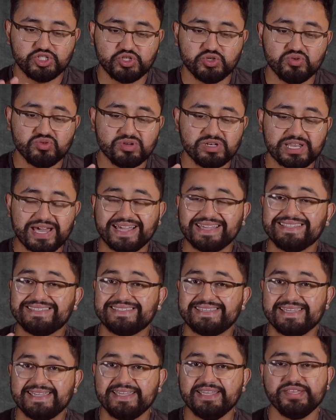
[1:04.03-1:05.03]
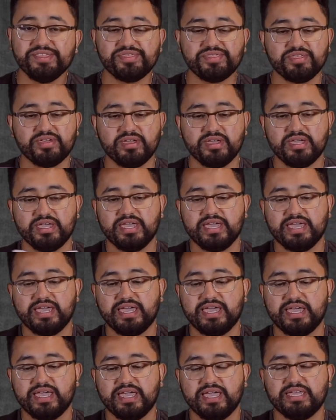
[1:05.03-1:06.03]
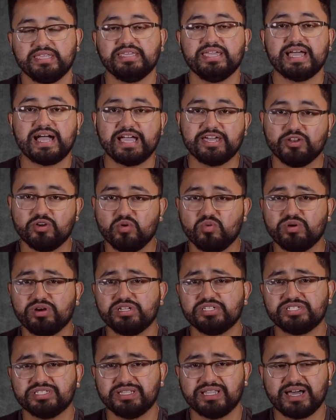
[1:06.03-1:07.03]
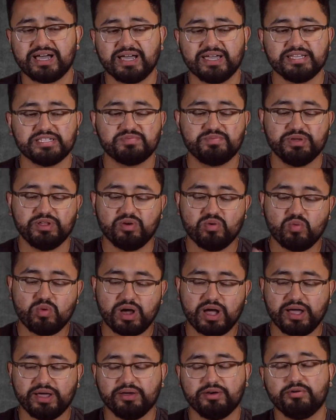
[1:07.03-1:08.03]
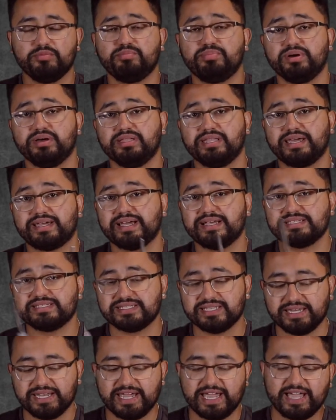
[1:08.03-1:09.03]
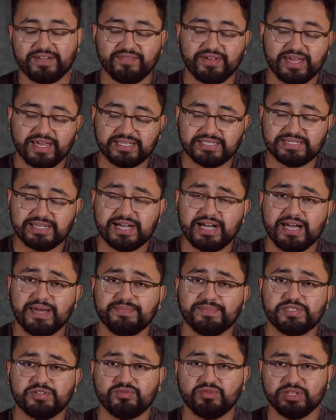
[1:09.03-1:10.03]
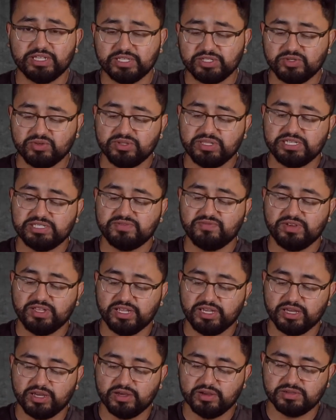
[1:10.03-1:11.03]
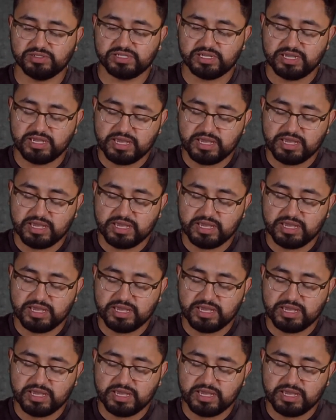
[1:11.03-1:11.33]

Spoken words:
June 19th, and yeah, I know we're in July, it's been a while, but like I said, I haven't had time to really do these videos.